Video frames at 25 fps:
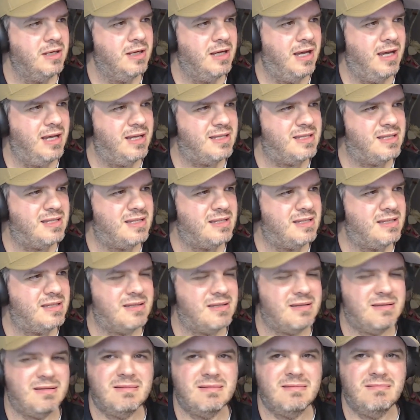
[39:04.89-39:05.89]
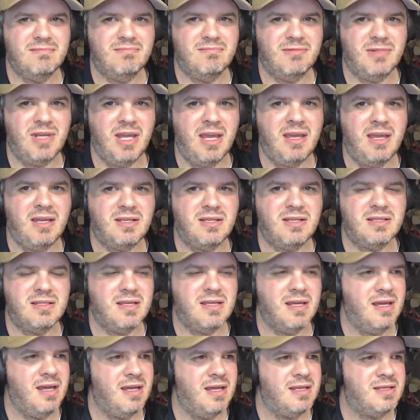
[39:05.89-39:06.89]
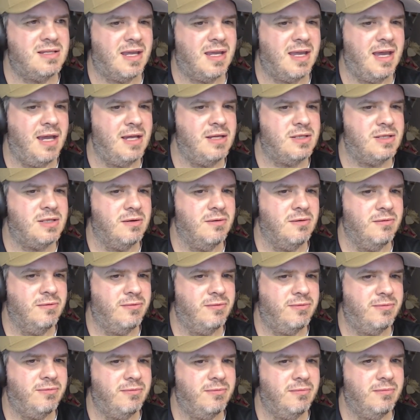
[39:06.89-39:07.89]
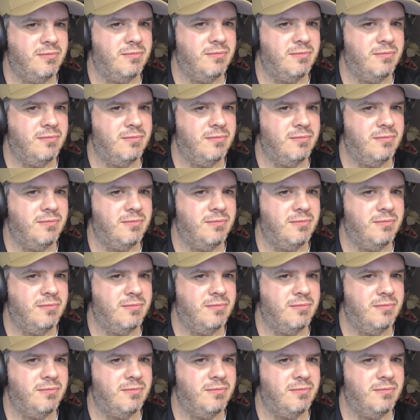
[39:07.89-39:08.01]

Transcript: it's a case of